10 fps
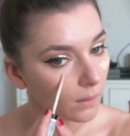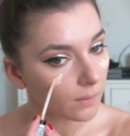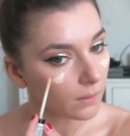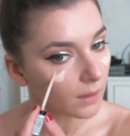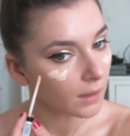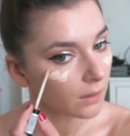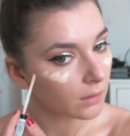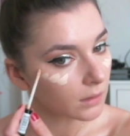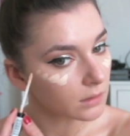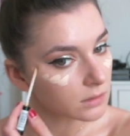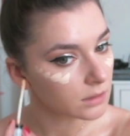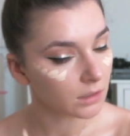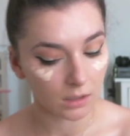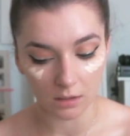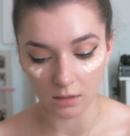in the areas
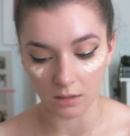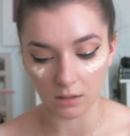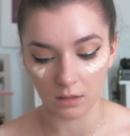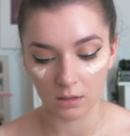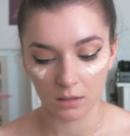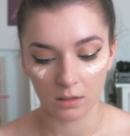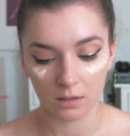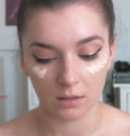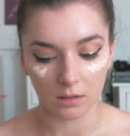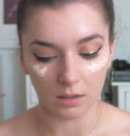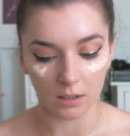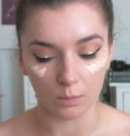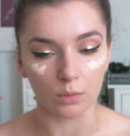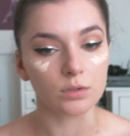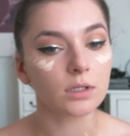that I
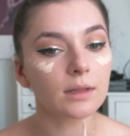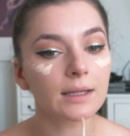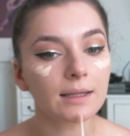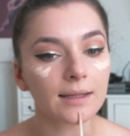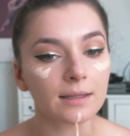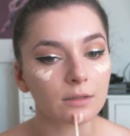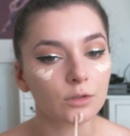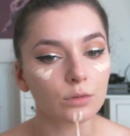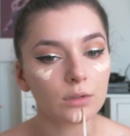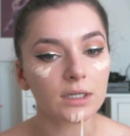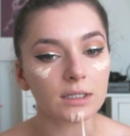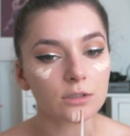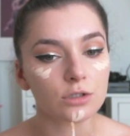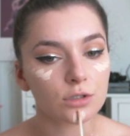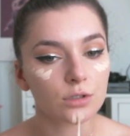want the light to
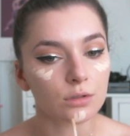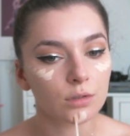catch,